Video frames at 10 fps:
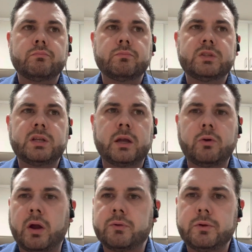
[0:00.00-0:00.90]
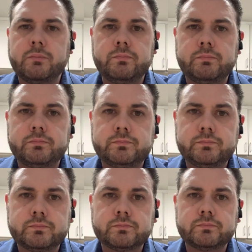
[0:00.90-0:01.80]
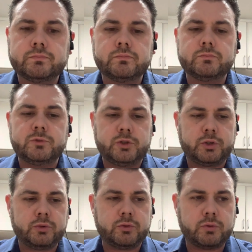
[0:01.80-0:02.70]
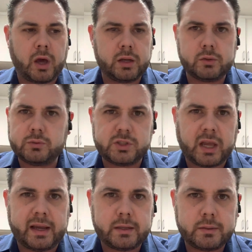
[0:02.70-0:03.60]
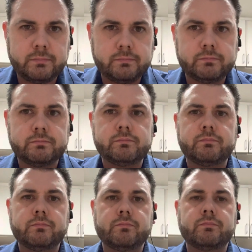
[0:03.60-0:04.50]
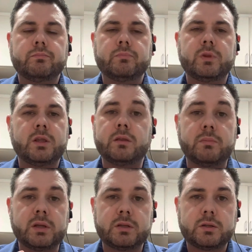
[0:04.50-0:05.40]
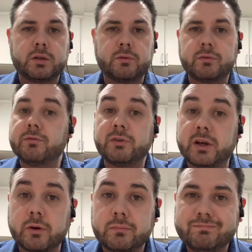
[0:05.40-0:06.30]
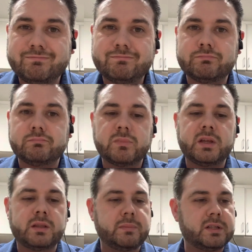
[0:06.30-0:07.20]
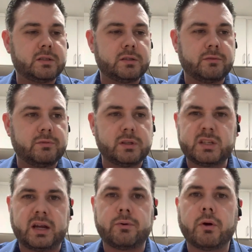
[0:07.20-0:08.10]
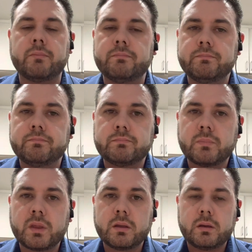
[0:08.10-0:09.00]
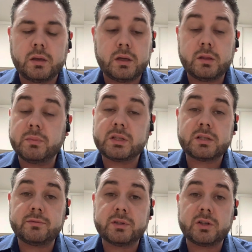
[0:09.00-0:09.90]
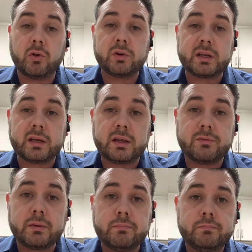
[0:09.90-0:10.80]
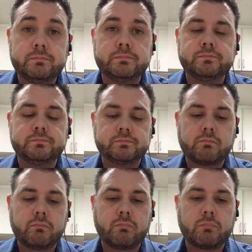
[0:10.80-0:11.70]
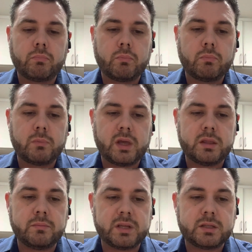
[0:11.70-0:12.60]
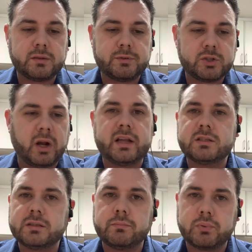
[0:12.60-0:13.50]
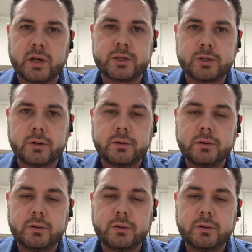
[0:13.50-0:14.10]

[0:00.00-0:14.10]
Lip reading: Stay grounded so you do not lose sight in the midst of the fear, in the midst of the terror, in the midst of adulting even, in the midst of stress and pressure,